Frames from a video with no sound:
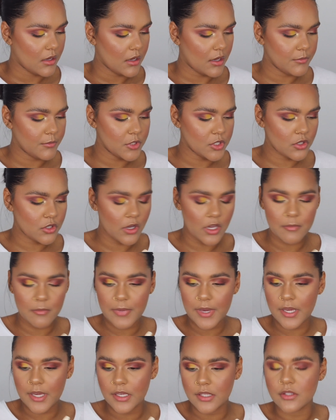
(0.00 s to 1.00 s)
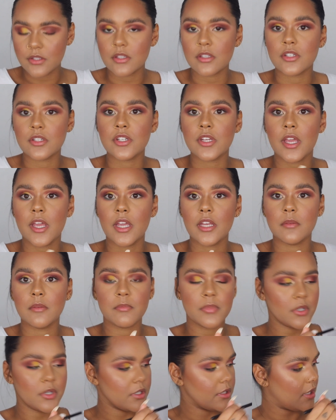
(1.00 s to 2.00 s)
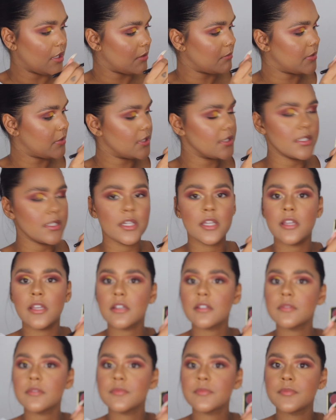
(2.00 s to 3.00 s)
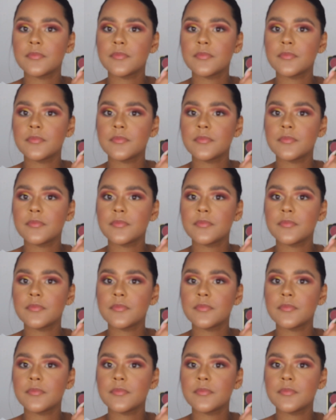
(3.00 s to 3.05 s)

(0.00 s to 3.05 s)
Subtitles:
I'm just going back into the shade Booked and Busy,